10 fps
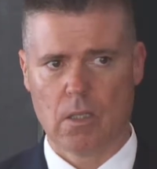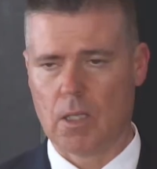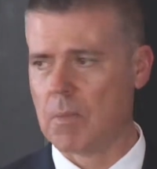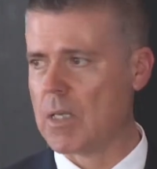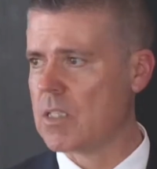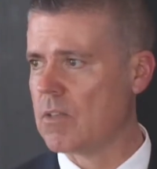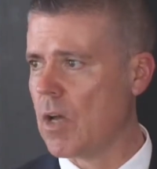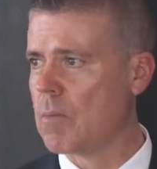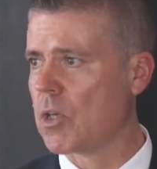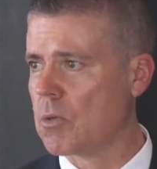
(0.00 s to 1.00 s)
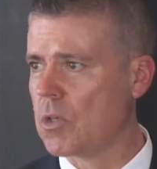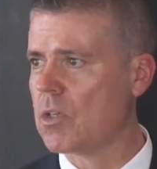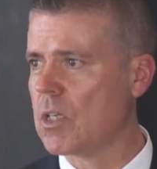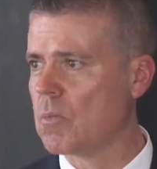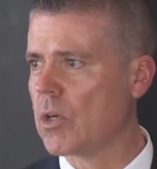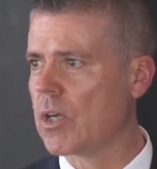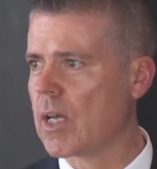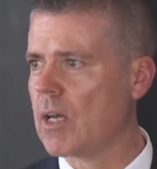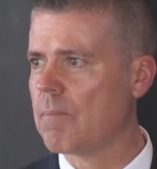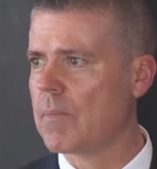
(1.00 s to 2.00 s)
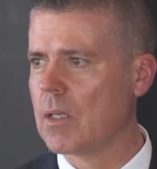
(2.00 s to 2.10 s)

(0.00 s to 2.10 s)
It means if I'm a community worker